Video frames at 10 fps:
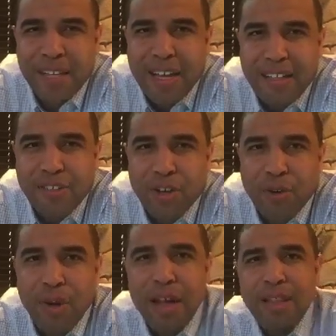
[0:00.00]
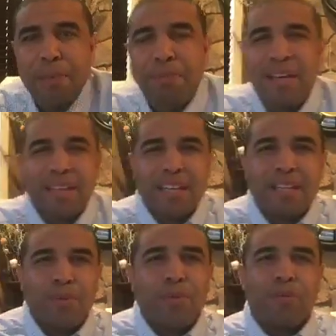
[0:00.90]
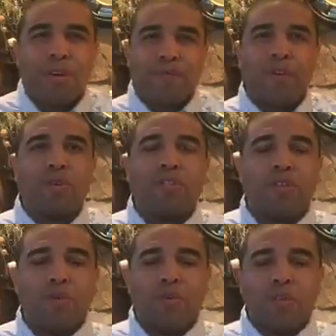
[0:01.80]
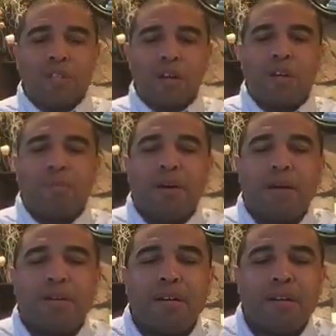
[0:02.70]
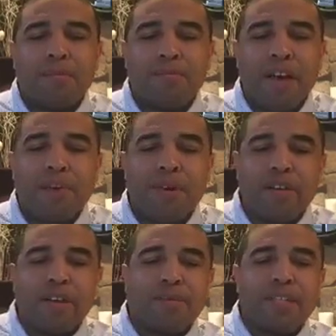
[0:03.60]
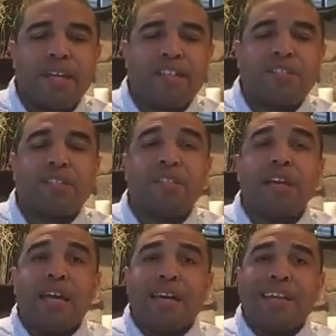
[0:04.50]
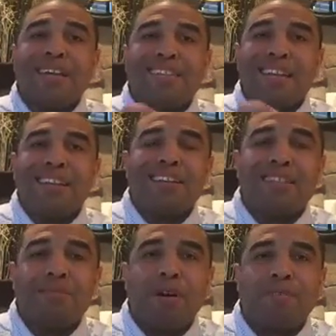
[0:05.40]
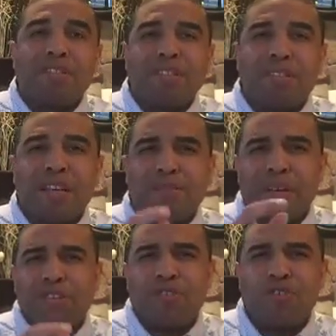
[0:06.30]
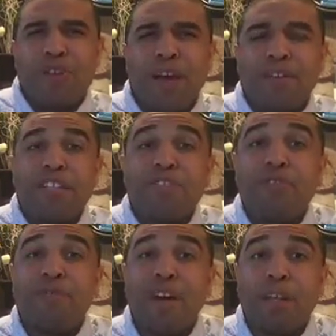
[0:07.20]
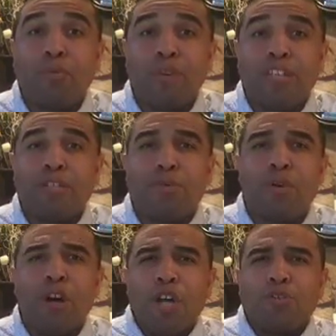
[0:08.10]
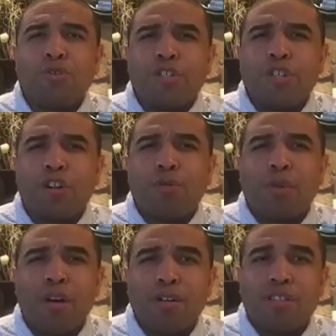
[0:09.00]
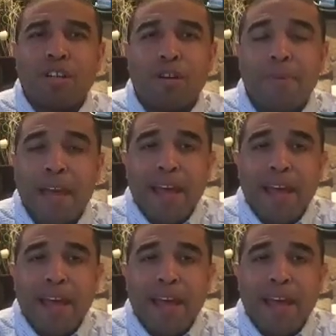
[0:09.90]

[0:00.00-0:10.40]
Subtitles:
And so the big thing that we want to focus on when we're talking about evaluating your expectations is, again, setting your team up for success, making sure that you develop reasonable short-term, long-term